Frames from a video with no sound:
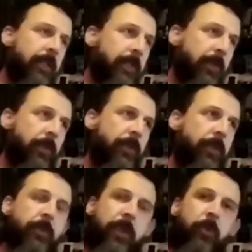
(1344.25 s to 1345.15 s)
there's
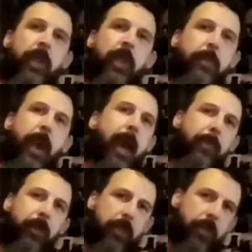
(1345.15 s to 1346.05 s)
that really
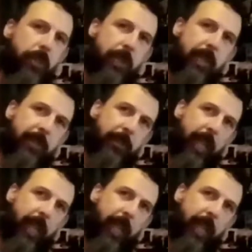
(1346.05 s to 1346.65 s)
popular to do these